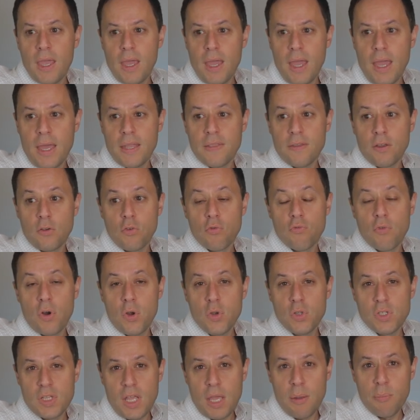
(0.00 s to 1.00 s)
And the
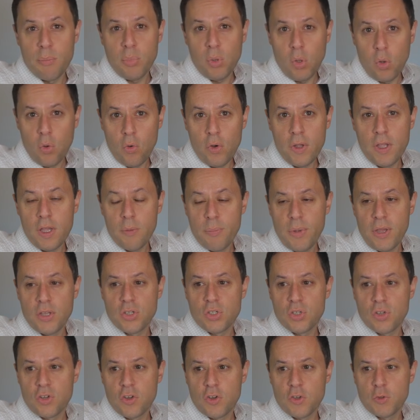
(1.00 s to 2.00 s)
gross employer
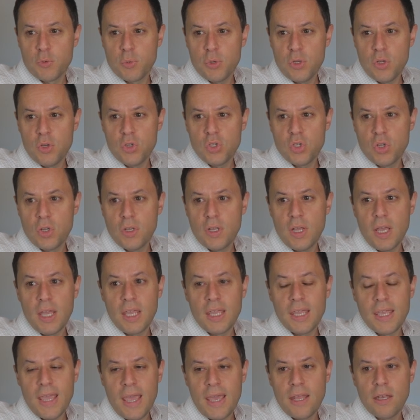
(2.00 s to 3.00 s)
pension contribution,
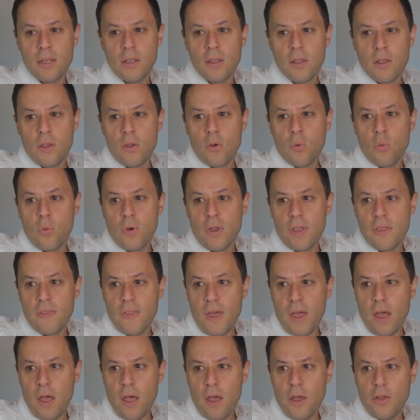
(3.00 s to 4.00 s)
again, with
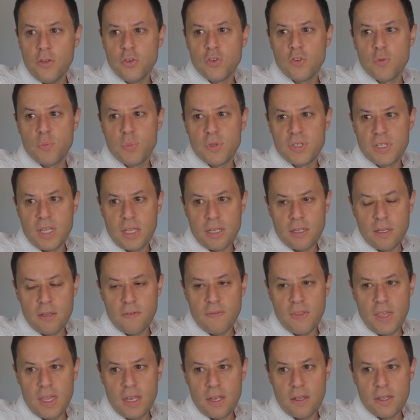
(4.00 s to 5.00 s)
100% of
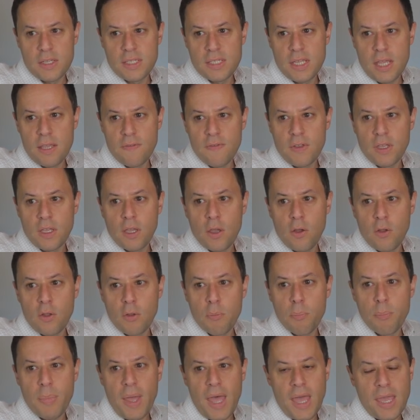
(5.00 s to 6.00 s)
the NI saving going
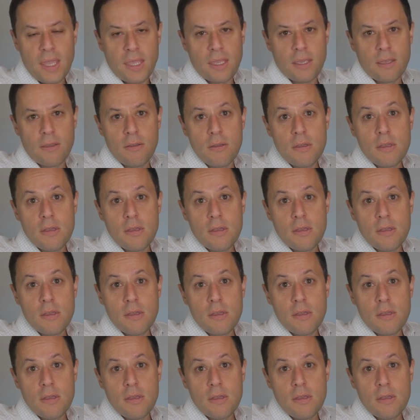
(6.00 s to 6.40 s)
back